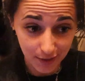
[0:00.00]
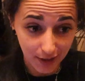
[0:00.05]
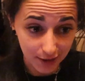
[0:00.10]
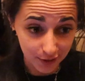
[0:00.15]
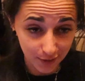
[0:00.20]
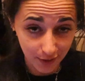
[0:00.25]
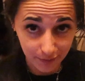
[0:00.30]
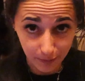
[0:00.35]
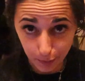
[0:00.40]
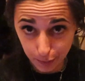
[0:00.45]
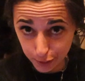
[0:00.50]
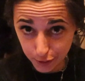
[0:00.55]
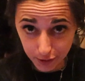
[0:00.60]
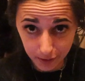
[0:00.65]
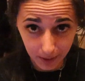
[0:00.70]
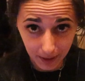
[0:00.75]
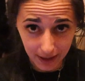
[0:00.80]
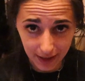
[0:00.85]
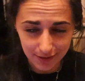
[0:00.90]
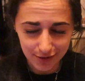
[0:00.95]
I do have a
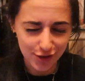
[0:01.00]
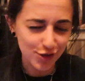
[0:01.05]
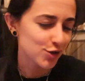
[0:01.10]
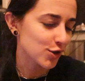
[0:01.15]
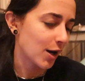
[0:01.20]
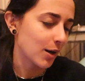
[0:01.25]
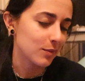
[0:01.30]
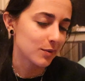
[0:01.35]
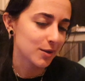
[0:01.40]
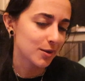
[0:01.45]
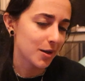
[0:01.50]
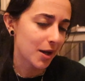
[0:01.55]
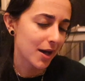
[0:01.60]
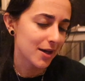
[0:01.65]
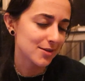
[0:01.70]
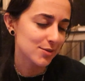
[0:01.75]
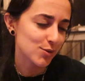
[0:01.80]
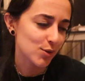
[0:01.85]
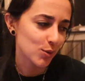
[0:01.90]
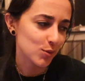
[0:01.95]
pre-workout to try with you
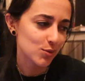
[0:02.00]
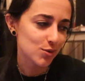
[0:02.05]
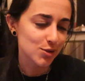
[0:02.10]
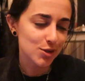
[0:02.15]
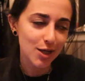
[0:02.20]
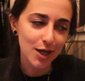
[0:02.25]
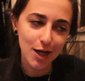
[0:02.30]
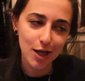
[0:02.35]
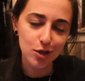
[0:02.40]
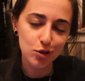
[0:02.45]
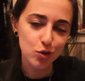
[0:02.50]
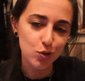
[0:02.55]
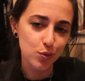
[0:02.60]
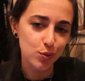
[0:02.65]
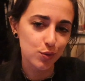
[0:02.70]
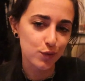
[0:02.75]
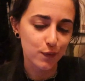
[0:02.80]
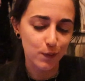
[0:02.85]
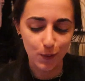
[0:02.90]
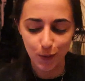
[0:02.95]
guys, so stay
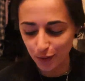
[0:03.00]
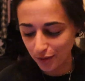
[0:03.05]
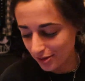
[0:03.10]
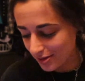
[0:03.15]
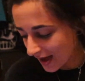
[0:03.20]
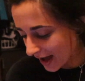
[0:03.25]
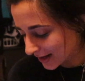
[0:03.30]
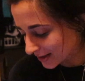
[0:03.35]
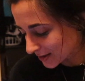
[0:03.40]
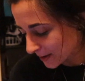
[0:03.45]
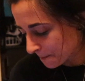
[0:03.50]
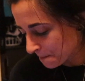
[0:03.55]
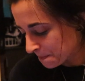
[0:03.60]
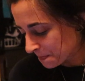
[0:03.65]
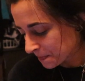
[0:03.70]
tuned for that.